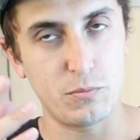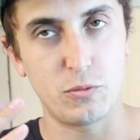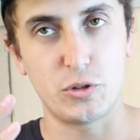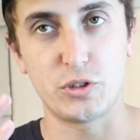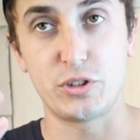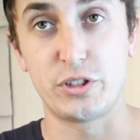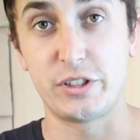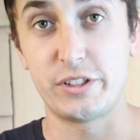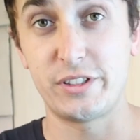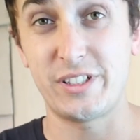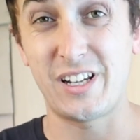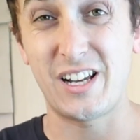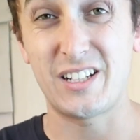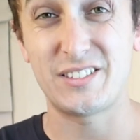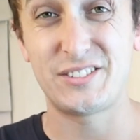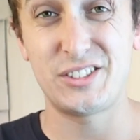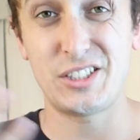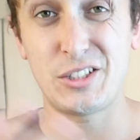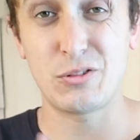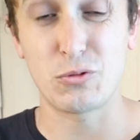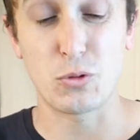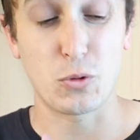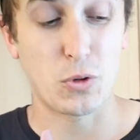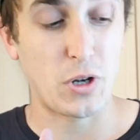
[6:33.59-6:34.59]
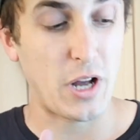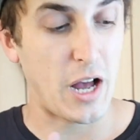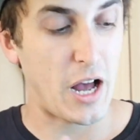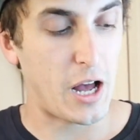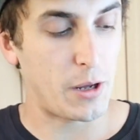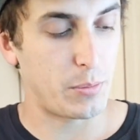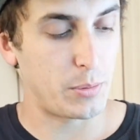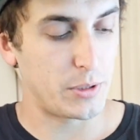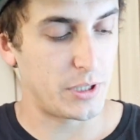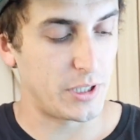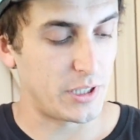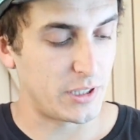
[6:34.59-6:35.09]
which is our general
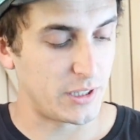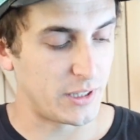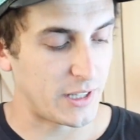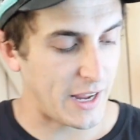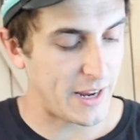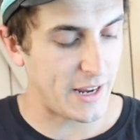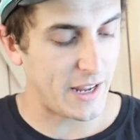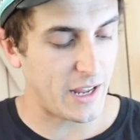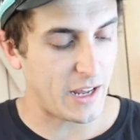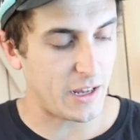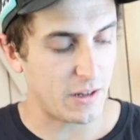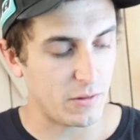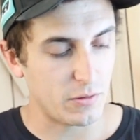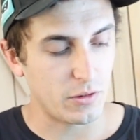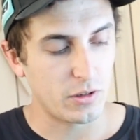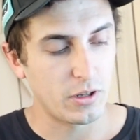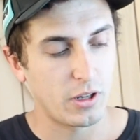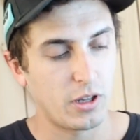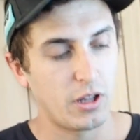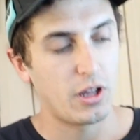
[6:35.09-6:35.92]
carpenter layout.